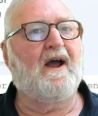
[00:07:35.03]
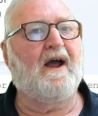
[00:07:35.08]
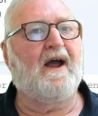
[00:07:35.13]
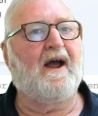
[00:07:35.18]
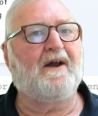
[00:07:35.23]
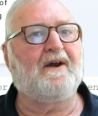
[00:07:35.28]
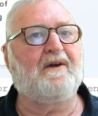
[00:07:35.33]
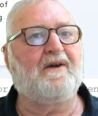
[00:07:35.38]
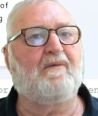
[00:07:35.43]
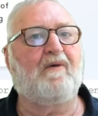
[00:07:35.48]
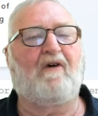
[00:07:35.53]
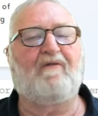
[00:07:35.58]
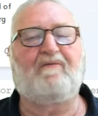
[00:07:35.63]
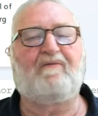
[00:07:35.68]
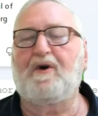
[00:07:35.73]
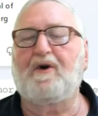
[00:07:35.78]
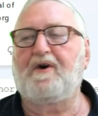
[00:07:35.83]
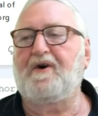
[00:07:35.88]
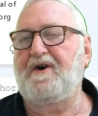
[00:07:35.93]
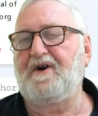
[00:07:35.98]
and I've
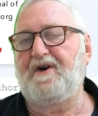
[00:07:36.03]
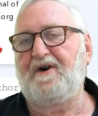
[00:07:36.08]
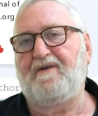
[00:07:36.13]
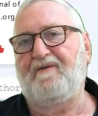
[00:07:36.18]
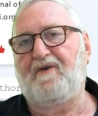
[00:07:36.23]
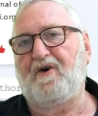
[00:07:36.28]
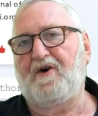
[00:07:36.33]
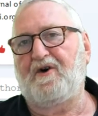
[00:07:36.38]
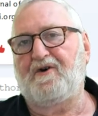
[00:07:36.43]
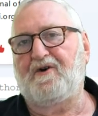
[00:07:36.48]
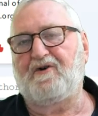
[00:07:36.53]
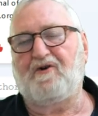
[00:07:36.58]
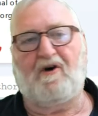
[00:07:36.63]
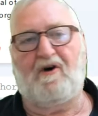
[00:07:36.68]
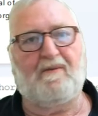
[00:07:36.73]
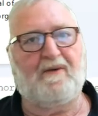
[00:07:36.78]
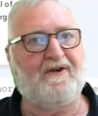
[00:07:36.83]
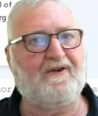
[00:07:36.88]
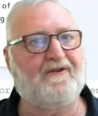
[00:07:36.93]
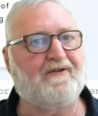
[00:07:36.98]
put it in inverted
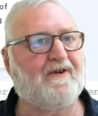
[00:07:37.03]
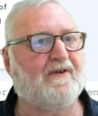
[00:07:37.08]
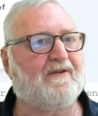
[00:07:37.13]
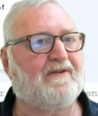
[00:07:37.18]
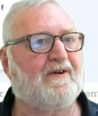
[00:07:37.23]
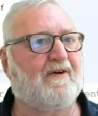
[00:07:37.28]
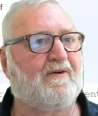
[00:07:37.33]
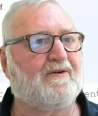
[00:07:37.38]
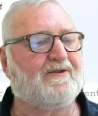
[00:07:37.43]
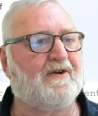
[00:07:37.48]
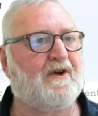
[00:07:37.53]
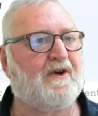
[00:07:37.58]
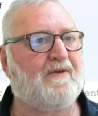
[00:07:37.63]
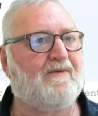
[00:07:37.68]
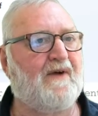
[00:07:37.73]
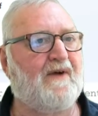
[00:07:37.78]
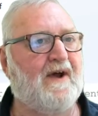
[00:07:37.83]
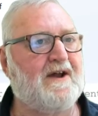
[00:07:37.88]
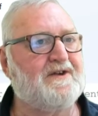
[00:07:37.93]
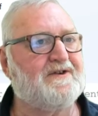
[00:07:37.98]
commas. So it's an
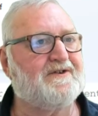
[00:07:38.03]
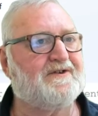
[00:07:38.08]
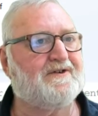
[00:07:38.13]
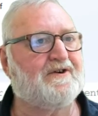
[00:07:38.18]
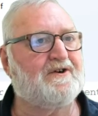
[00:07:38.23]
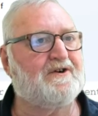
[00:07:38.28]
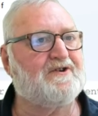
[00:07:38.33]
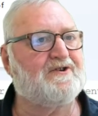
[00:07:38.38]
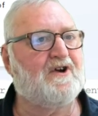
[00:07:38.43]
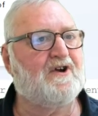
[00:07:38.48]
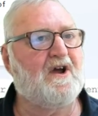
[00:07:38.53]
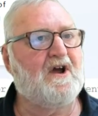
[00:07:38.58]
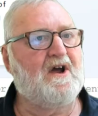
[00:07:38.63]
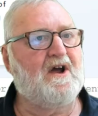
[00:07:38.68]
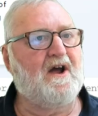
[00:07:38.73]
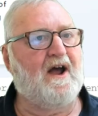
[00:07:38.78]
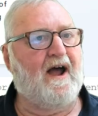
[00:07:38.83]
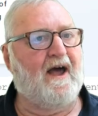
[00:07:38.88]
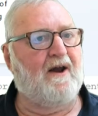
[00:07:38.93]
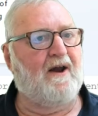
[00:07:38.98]
advanced search,
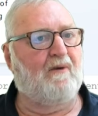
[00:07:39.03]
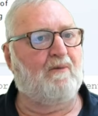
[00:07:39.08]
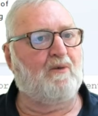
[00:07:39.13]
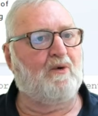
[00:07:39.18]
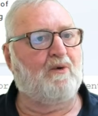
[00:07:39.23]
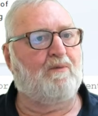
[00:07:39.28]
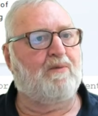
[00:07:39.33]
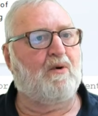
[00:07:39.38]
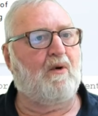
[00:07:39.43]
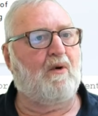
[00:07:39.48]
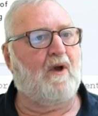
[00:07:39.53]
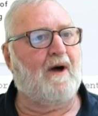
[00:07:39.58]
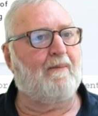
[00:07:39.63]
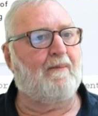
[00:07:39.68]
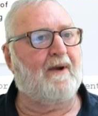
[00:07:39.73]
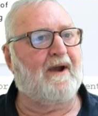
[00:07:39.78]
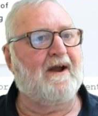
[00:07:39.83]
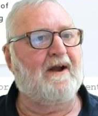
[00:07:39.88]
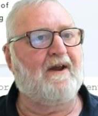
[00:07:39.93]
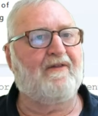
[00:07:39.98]
and it will pull
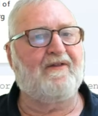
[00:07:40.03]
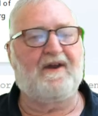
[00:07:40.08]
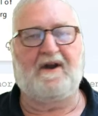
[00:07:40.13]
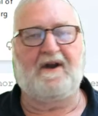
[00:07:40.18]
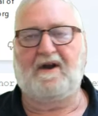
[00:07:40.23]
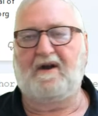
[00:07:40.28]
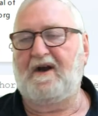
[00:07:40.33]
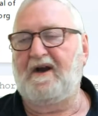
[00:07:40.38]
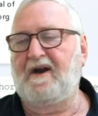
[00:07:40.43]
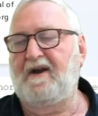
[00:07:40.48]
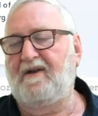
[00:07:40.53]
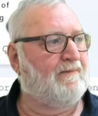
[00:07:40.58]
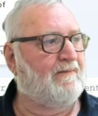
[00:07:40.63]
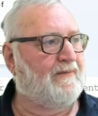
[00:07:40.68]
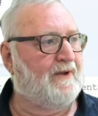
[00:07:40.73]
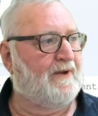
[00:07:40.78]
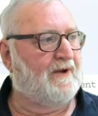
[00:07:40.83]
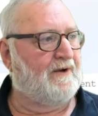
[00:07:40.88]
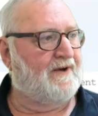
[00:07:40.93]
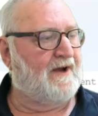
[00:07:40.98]
up anything in
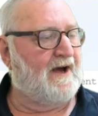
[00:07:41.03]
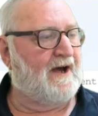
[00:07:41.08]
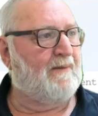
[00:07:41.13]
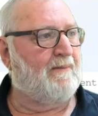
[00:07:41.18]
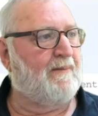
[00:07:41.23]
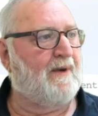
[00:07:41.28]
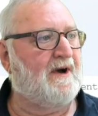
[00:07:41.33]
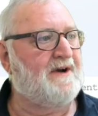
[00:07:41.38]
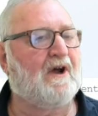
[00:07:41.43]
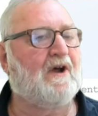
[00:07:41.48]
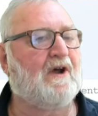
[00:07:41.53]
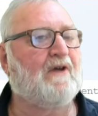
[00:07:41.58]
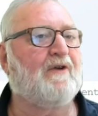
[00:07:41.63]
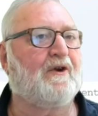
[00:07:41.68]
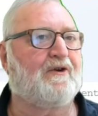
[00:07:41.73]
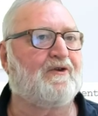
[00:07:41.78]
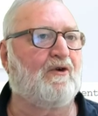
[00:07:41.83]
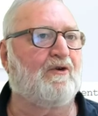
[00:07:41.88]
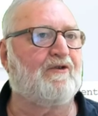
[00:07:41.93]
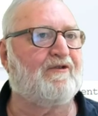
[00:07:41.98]
the database
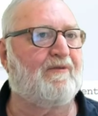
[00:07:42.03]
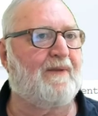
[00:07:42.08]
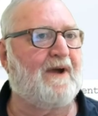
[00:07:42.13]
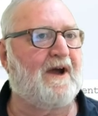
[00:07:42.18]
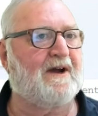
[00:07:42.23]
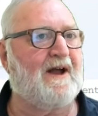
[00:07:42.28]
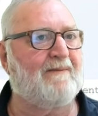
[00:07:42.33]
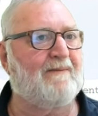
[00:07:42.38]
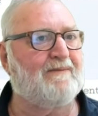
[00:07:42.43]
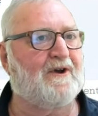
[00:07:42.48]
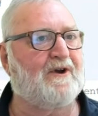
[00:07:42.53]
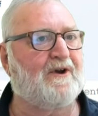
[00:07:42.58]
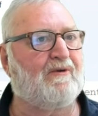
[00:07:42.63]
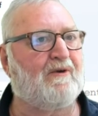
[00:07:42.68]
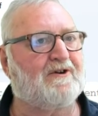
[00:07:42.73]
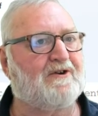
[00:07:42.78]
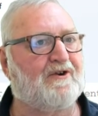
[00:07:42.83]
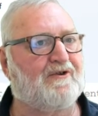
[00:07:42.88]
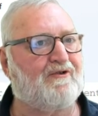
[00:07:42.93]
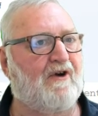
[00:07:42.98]
that talks about company
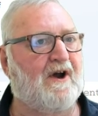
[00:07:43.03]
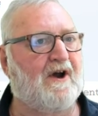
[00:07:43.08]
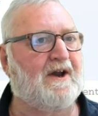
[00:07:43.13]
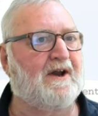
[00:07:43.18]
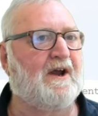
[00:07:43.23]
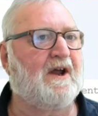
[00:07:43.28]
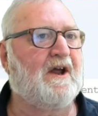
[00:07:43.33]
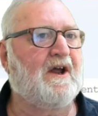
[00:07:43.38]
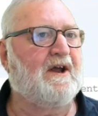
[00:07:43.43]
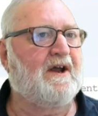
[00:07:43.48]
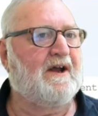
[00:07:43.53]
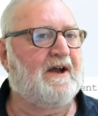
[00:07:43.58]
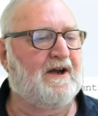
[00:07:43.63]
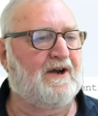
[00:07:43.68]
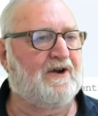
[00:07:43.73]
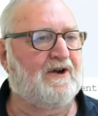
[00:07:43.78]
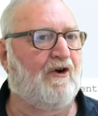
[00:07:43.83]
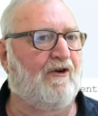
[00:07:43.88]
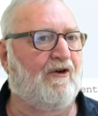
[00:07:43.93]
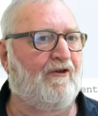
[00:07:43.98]
director training
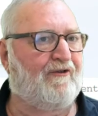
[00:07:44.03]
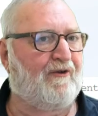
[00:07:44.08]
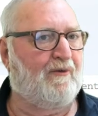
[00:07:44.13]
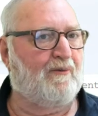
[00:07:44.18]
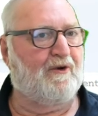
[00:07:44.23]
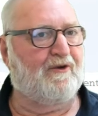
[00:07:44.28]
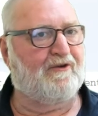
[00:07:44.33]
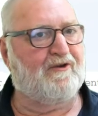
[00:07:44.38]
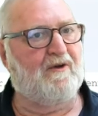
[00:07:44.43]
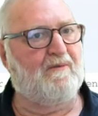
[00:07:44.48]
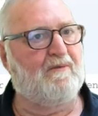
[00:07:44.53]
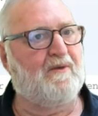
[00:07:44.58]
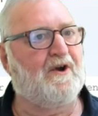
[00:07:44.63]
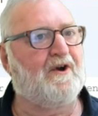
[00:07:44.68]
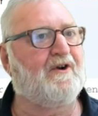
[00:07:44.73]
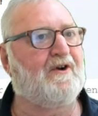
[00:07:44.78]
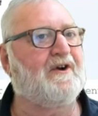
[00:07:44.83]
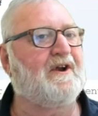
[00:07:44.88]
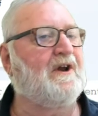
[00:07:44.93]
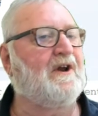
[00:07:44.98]
in concert with
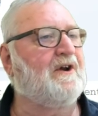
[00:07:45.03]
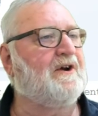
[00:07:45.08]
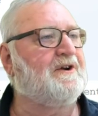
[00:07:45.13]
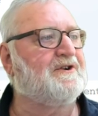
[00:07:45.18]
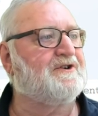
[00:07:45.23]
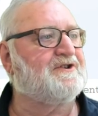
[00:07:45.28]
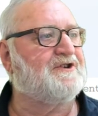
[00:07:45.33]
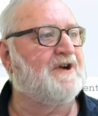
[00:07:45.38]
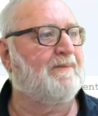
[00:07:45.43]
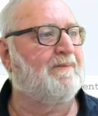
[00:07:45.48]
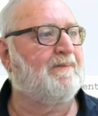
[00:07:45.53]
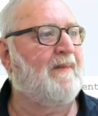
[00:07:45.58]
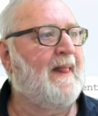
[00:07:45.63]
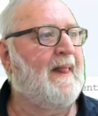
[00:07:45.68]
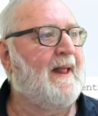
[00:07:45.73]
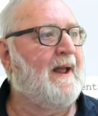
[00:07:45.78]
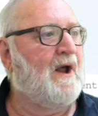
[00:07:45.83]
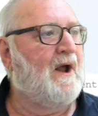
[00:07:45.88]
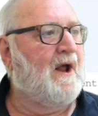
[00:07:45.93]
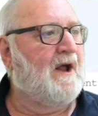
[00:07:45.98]
community leadership.
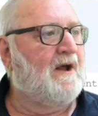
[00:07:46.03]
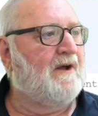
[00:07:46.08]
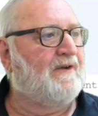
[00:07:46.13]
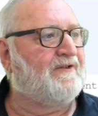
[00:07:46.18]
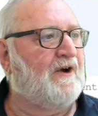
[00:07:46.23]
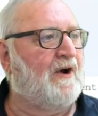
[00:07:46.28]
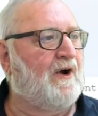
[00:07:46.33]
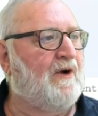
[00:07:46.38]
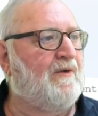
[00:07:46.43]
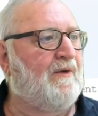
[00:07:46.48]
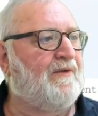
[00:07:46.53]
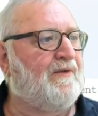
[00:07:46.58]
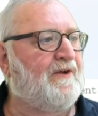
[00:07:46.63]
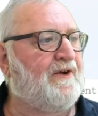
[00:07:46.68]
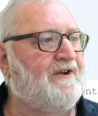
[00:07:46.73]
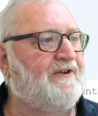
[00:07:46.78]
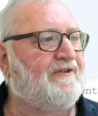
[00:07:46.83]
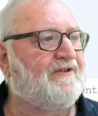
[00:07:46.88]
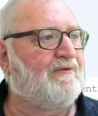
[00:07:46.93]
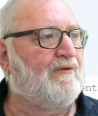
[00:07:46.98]
So
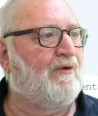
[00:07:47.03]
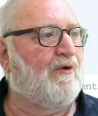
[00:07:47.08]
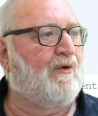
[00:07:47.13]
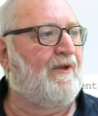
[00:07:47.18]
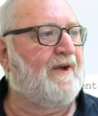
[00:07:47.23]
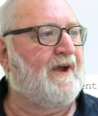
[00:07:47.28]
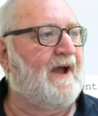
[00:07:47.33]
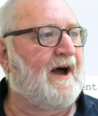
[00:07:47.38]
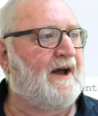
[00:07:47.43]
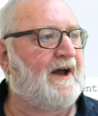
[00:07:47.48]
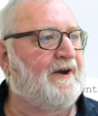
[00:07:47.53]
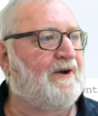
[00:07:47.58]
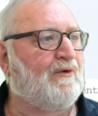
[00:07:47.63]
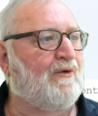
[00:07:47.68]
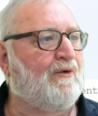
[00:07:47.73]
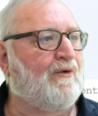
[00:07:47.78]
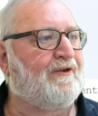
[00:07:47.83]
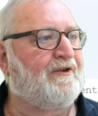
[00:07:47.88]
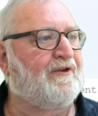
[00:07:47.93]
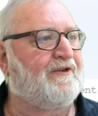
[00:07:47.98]
these are all the
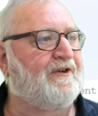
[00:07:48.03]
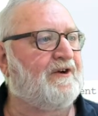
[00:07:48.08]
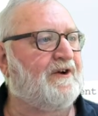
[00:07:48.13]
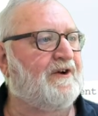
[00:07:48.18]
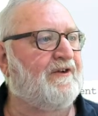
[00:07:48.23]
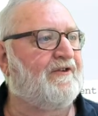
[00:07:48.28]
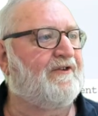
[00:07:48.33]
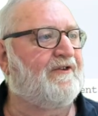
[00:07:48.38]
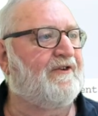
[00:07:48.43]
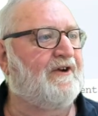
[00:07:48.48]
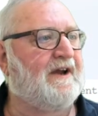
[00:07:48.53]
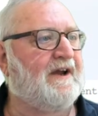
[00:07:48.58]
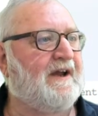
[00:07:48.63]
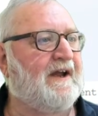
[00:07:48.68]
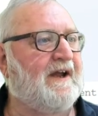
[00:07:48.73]
articles that you can see